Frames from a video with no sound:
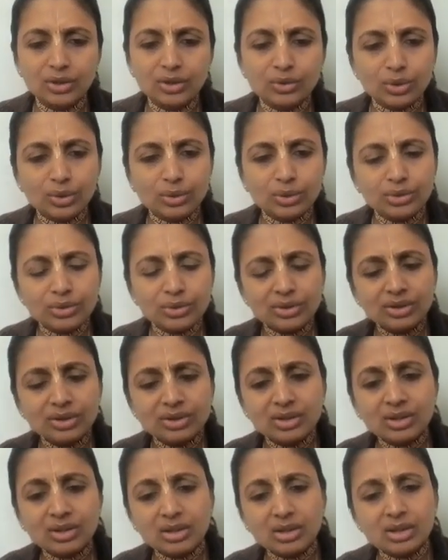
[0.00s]
So this
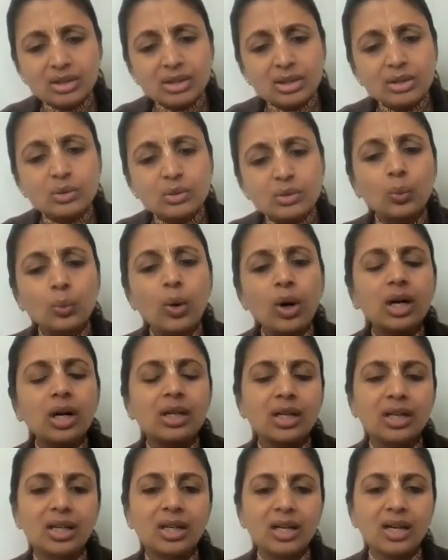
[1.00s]
is
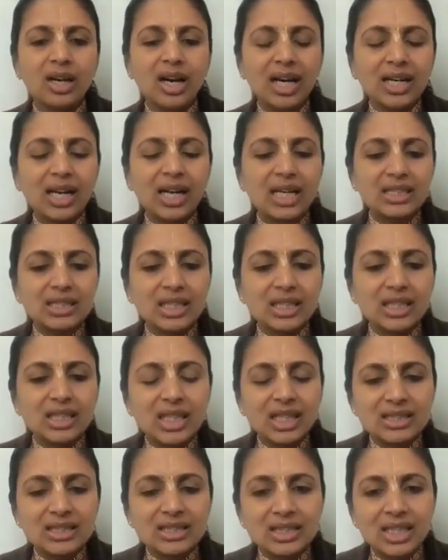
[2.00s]
what our
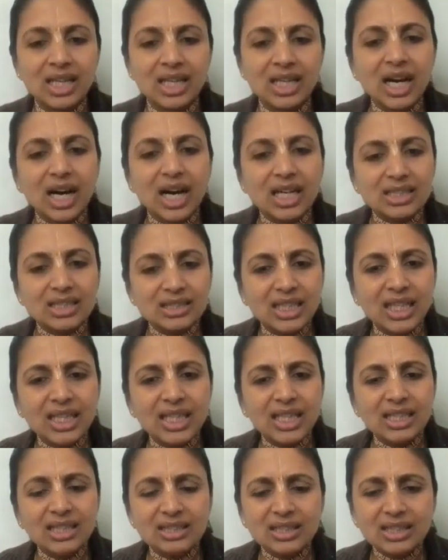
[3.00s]
acharyas are
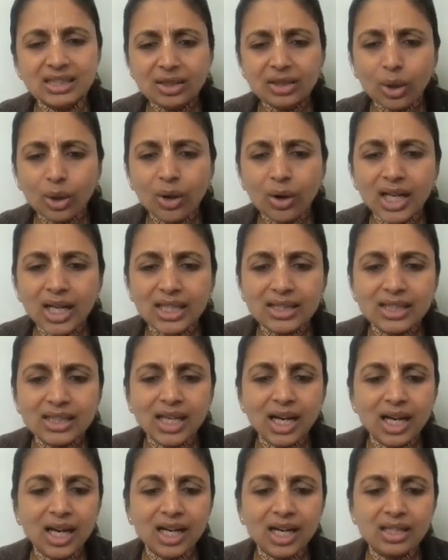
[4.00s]
saying. These are all
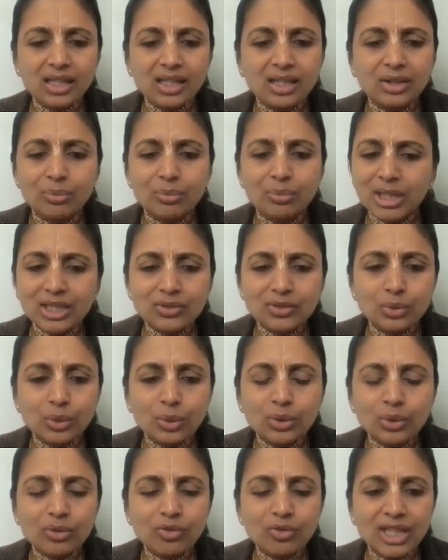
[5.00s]
atyahar. Please
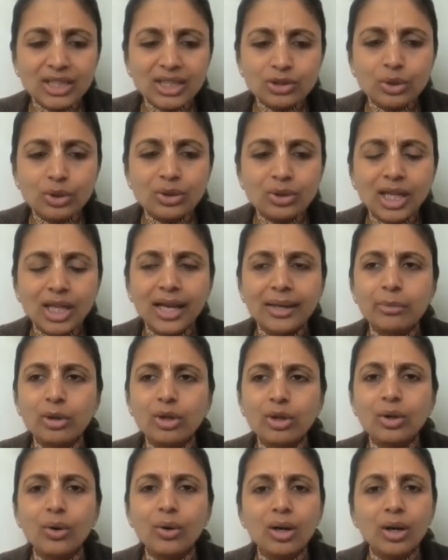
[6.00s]
don't waste your time
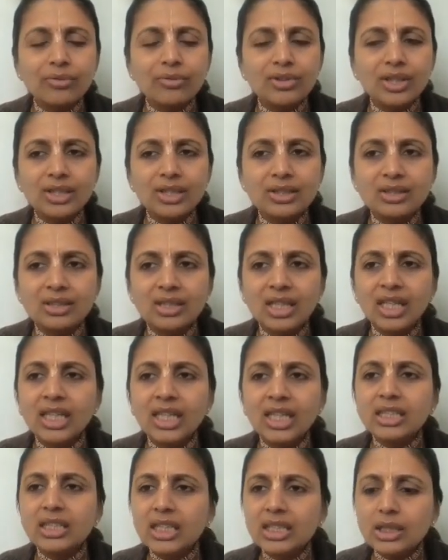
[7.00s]
on all of these.
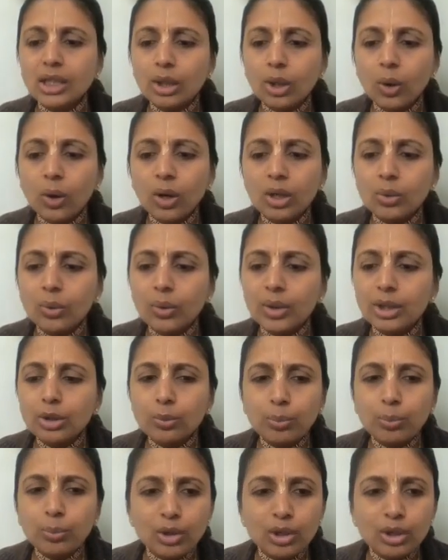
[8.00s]
These are all going
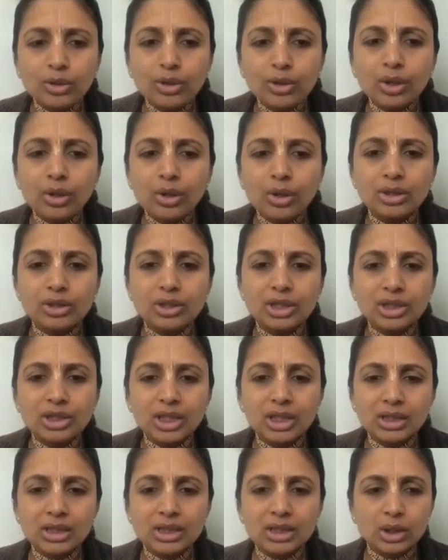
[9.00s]
to pollute your
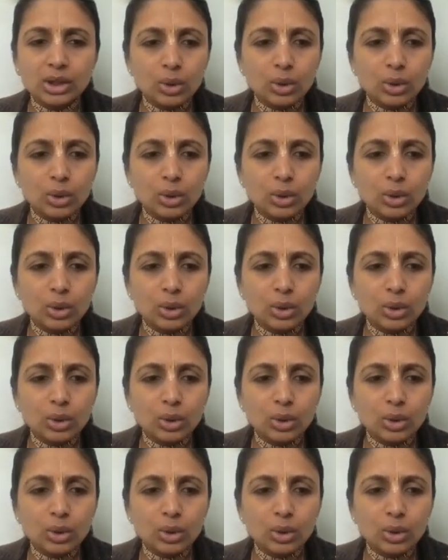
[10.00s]
consciousness.